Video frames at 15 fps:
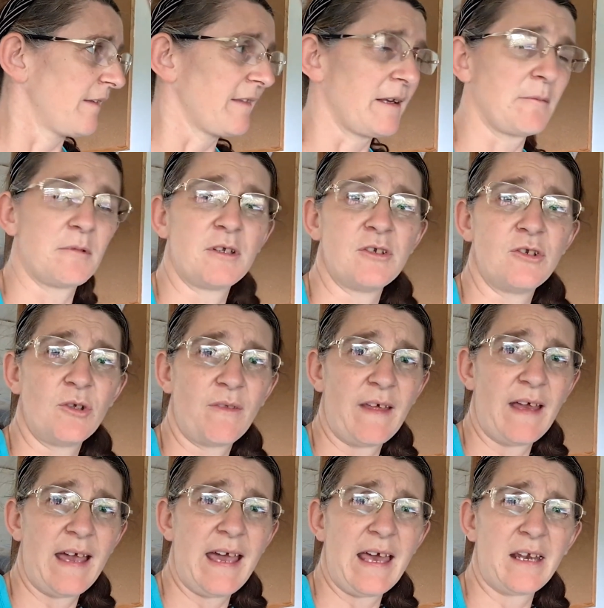think I'm going to do
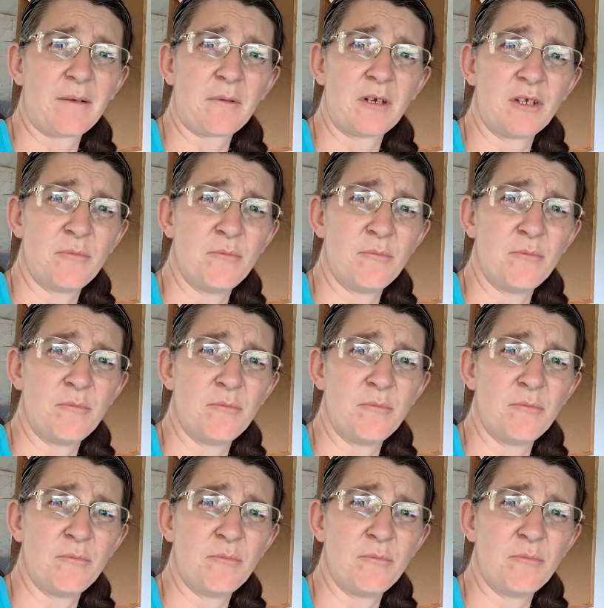that, and I'm going to